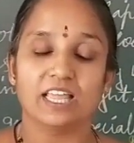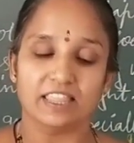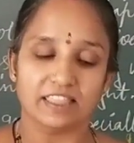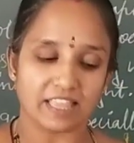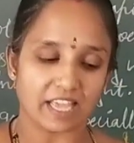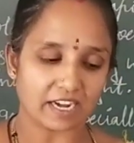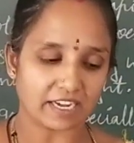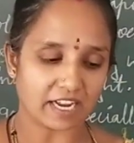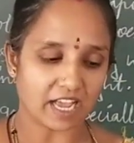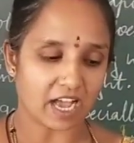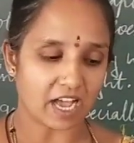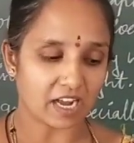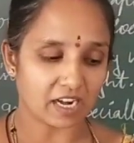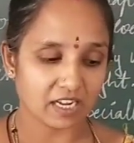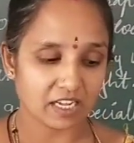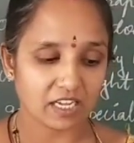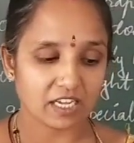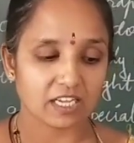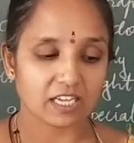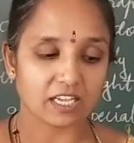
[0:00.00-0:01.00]
That are
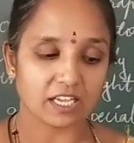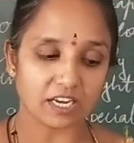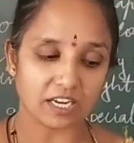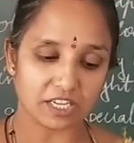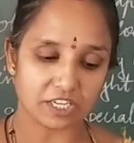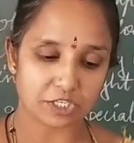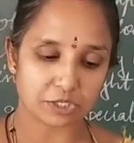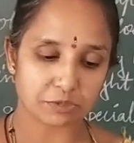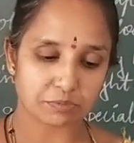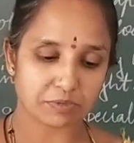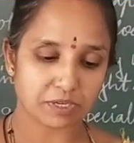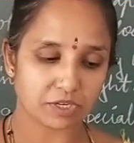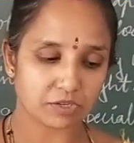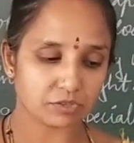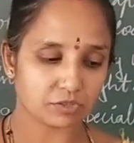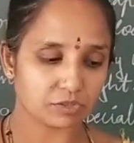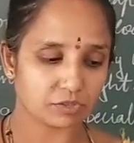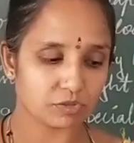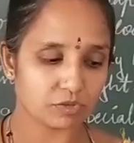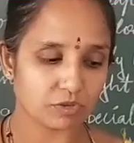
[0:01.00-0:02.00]
Grishma
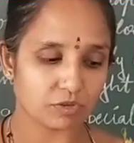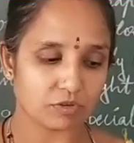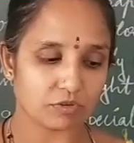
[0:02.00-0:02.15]
Rutu,